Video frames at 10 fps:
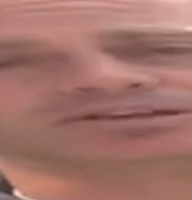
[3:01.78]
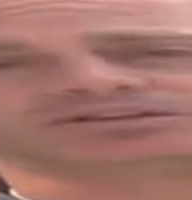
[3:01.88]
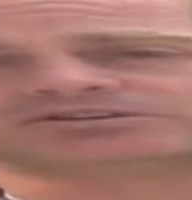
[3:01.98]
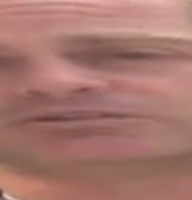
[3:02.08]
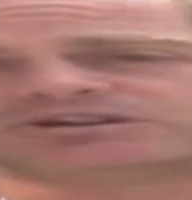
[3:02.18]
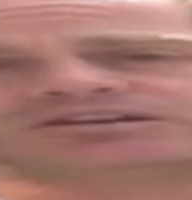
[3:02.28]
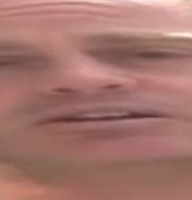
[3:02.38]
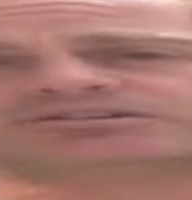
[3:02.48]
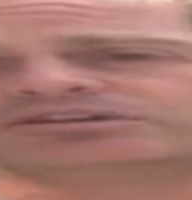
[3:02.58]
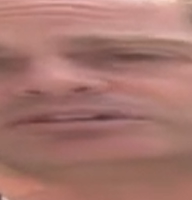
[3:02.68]
were integrated
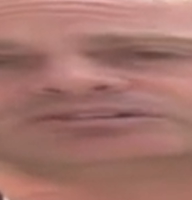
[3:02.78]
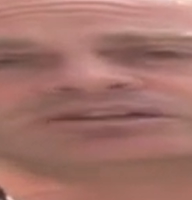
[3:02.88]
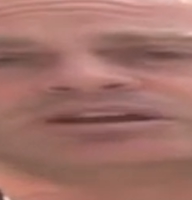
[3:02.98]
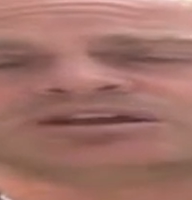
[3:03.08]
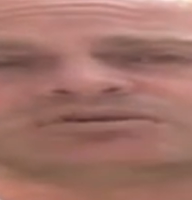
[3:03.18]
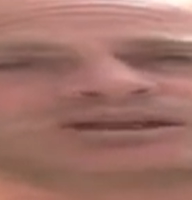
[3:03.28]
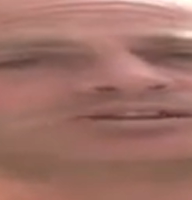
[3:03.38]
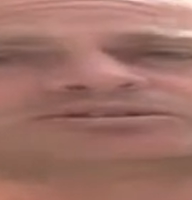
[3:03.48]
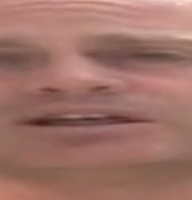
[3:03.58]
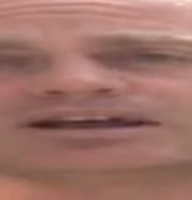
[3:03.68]
under at least
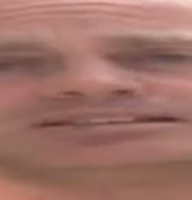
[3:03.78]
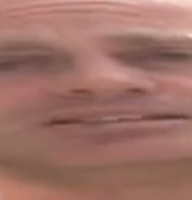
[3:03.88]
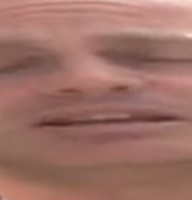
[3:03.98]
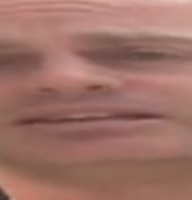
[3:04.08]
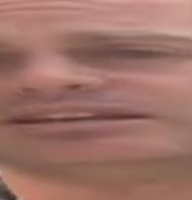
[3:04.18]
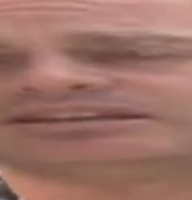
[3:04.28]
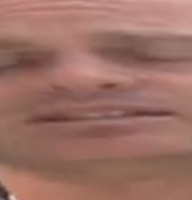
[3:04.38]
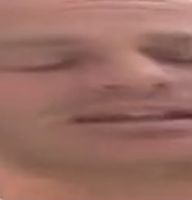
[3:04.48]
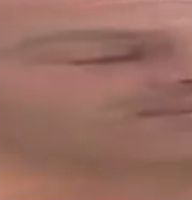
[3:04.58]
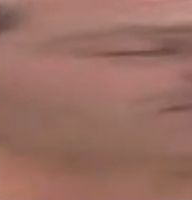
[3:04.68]
racial lines, this idea that
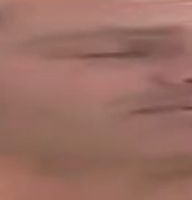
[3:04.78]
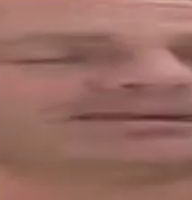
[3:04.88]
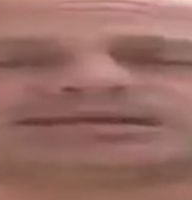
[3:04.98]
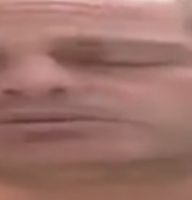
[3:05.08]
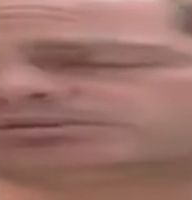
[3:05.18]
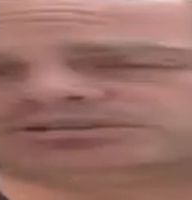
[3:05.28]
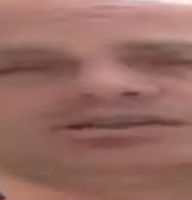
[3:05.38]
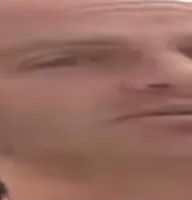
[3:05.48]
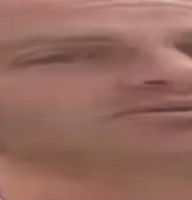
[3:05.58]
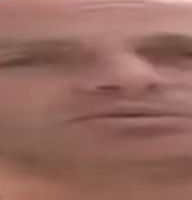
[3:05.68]
separate but equal
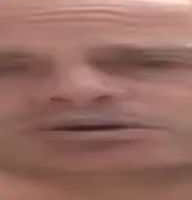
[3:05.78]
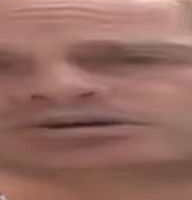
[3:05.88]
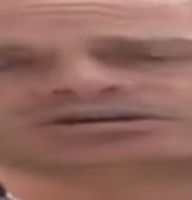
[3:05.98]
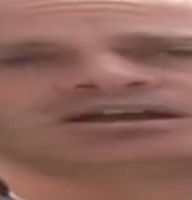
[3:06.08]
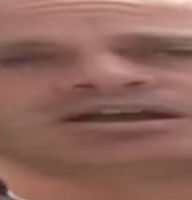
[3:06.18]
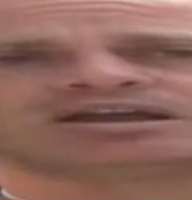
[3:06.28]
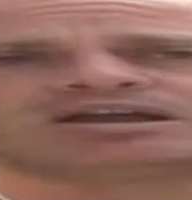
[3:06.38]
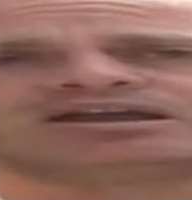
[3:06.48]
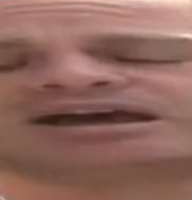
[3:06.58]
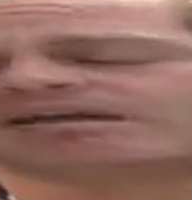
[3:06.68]
doesn't work.
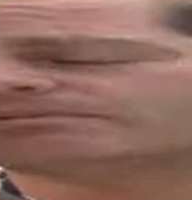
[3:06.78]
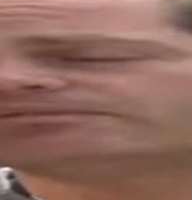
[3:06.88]
And I am